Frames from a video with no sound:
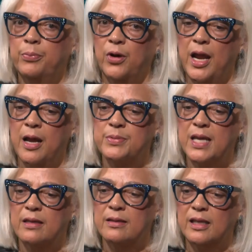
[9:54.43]

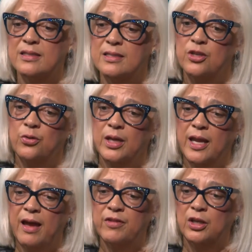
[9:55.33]
perhaps considering
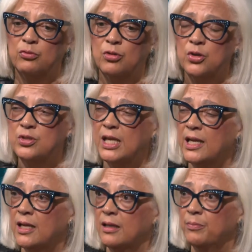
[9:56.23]
having a
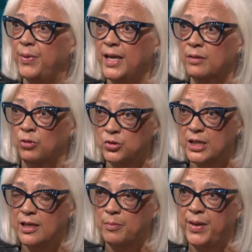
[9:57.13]
rotating
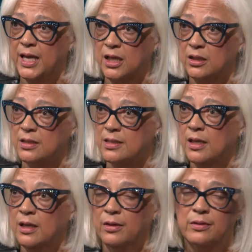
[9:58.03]

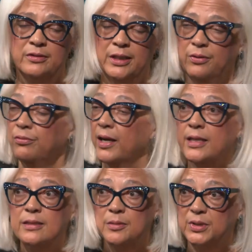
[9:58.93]
panels, you know,
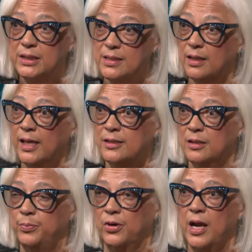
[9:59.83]
randomly
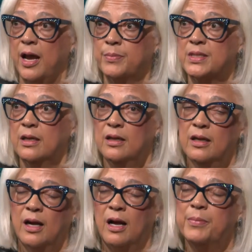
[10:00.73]
selected perhaps,
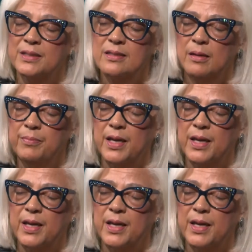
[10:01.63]
but some